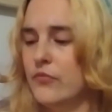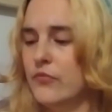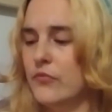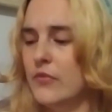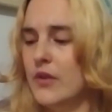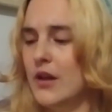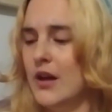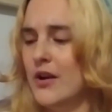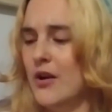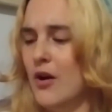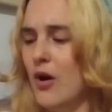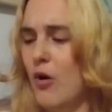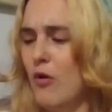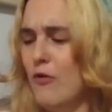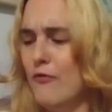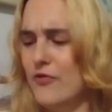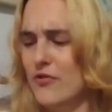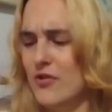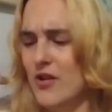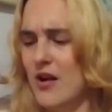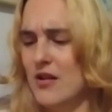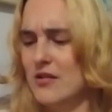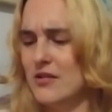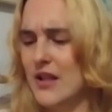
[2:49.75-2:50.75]
An
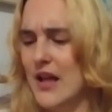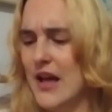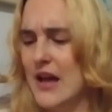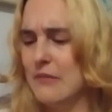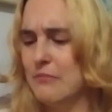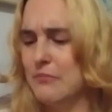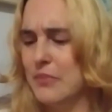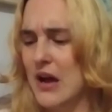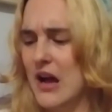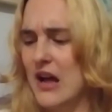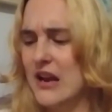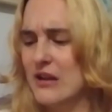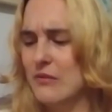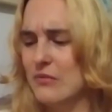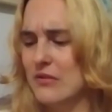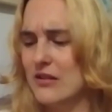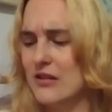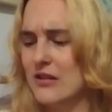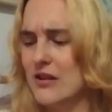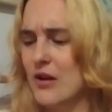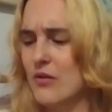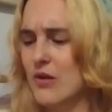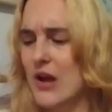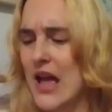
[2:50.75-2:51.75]
overall-clad body with
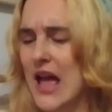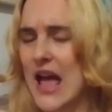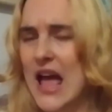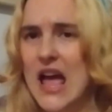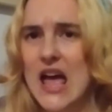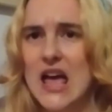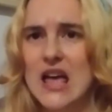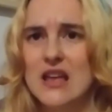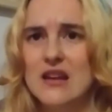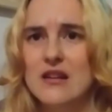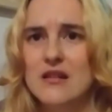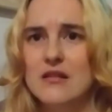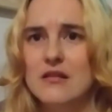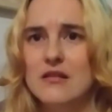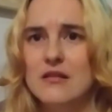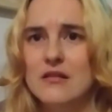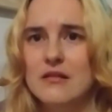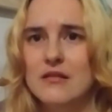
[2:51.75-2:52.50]
no head?